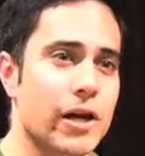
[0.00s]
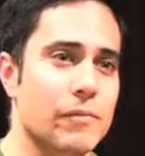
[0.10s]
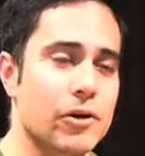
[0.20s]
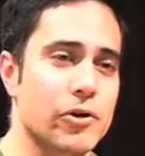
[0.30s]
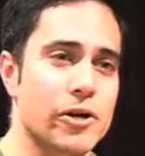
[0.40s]
I'm
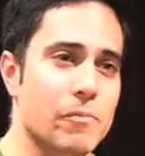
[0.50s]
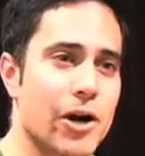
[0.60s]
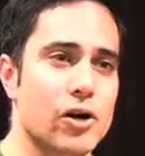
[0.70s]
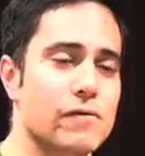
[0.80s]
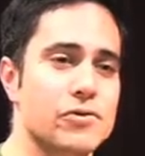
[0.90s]
a great
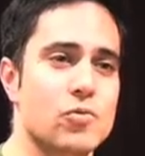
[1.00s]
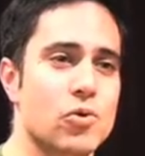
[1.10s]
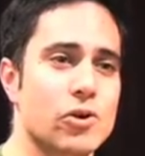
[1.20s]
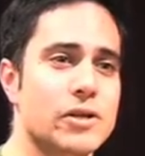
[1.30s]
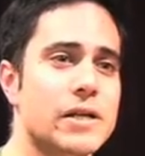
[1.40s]
admirer of his
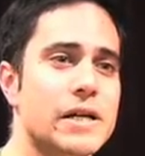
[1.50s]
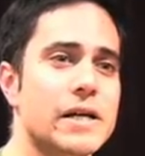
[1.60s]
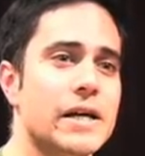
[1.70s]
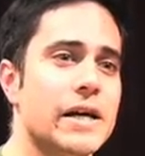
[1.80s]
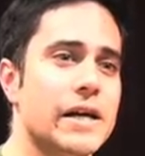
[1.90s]
work,
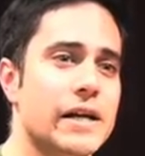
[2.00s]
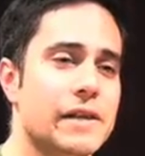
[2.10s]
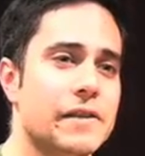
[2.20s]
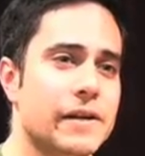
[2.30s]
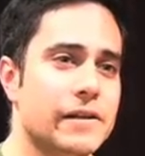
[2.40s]
and I
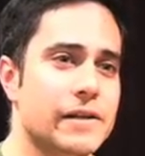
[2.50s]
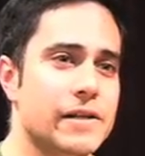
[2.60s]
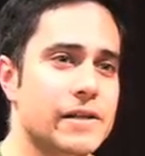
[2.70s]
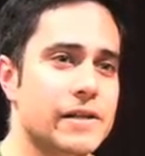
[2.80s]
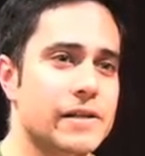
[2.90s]
think that
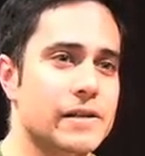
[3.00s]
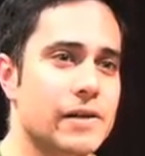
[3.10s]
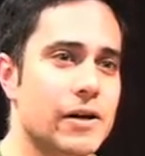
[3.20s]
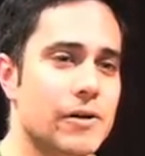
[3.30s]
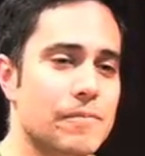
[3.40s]
he
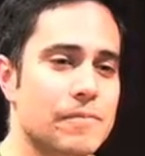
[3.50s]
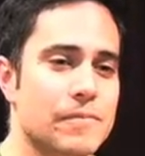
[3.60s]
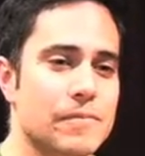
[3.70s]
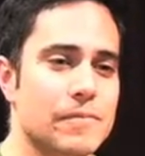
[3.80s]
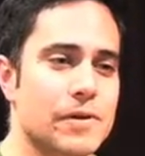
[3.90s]
um,
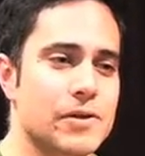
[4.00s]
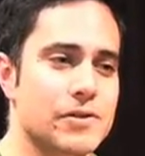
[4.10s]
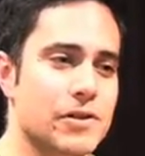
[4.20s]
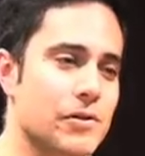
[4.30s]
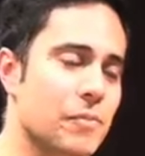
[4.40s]
is
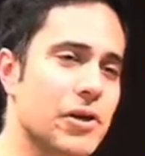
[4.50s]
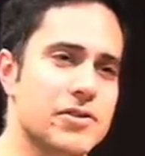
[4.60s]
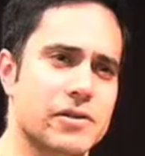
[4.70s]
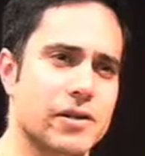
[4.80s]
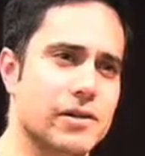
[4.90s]
you know the play is
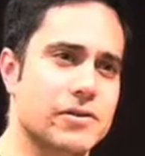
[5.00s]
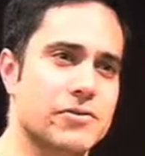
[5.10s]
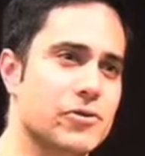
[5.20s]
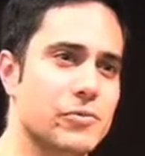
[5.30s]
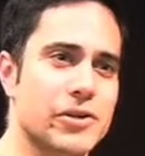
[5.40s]
in
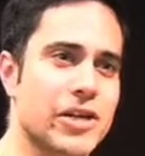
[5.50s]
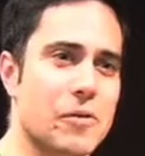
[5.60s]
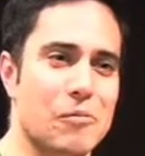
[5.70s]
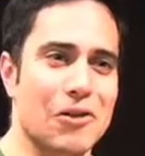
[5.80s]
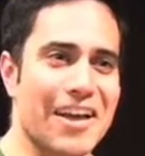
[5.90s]
extremely
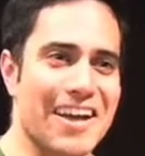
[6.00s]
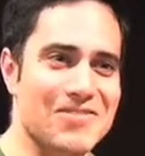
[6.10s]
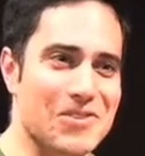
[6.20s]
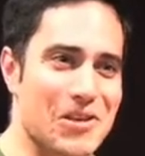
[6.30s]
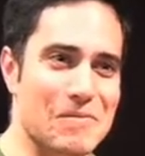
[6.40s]
capable hands
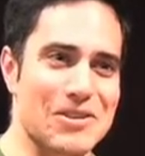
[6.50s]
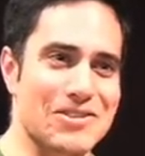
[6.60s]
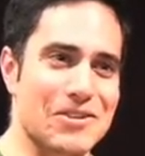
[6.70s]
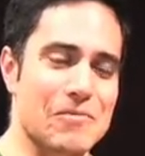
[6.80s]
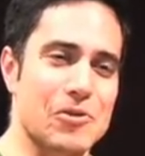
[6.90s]
with him. He's
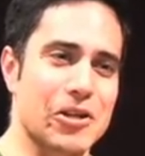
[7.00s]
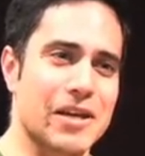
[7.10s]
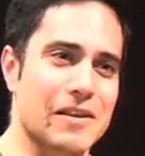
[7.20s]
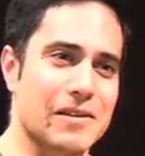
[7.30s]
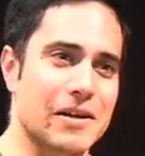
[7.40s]
going to really,
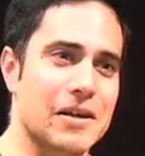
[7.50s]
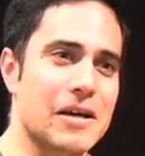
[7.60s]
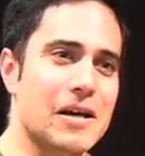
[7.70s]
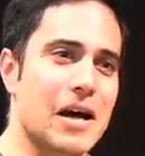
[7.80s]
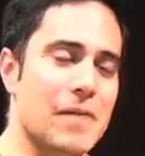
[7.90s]
I think,
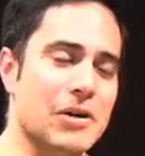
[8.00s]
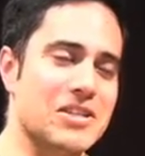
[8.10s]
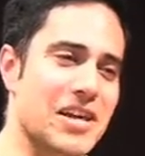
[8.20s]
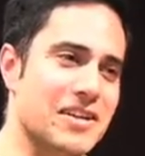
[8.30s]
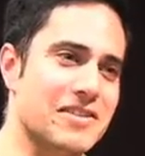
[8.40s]
I'm
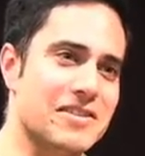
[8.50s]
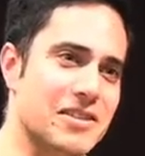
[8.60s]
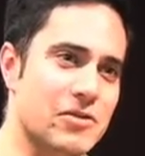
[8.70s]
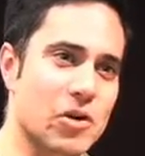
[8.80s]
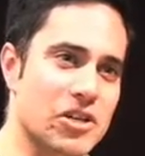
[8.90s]
excited to
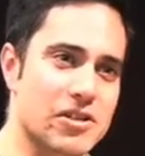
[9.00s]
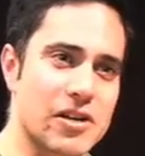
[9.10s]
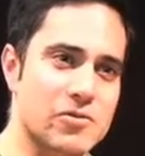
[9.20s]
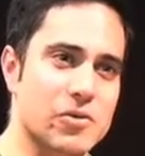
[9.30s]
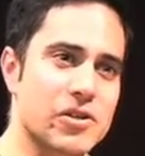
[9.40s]
see what he
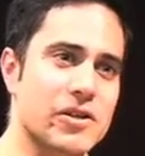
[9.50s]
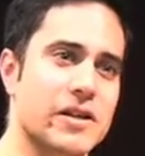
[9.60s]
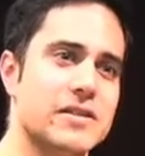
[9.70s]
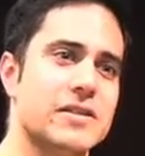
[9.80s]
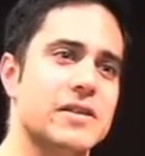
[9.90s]
does with it
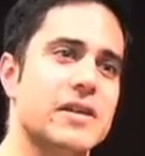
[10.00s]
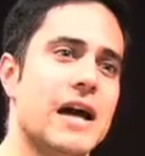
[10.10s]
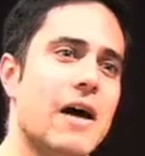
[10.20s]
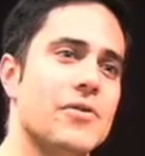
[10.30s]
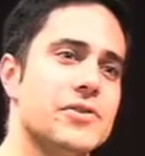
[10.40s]
and see
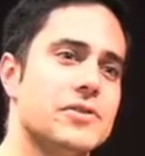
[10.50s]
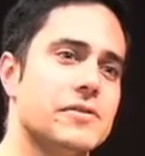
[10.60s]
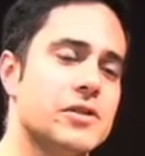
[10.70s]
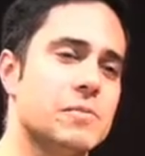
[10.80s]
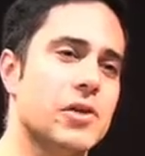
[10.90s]
how this
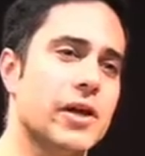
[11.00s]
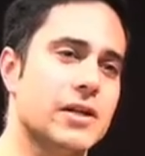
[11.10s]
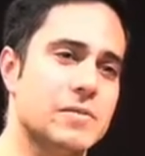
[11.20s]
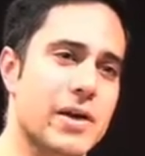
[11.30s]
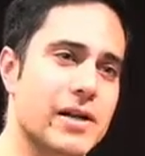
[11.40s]
this play
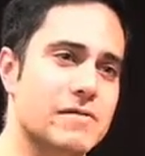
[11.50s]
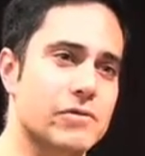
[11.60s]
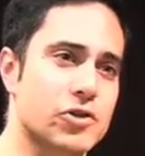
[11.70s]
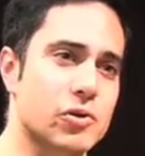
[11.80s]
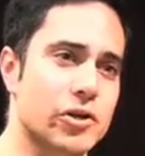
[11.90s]
expands
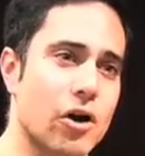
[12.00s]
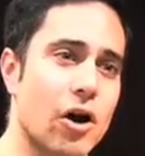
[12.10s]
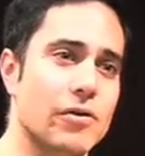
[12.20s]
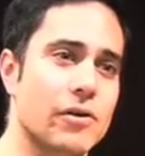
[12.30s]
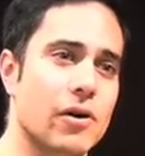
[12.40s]
visually
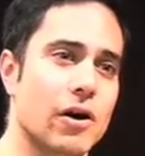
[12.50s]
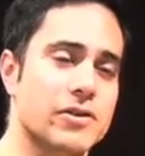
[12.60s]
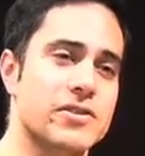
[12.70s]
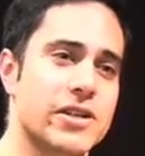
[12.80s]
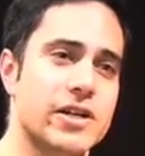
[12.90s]
on on a
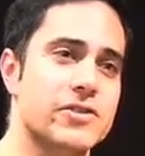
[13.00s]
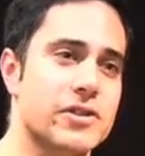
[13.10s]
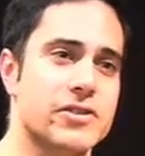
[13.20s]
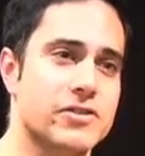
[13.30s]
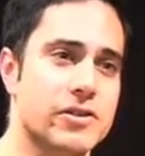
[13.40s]
stage
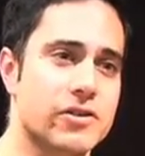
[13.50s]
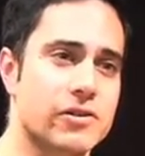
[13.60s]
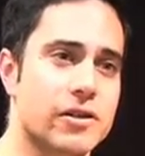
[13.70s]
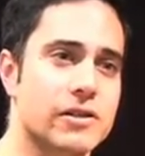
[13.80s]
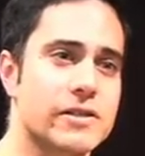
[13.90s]
such as the Kirk
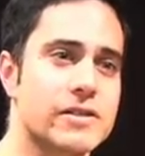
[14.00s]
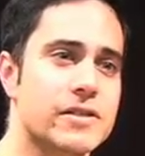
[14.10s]
Douglas.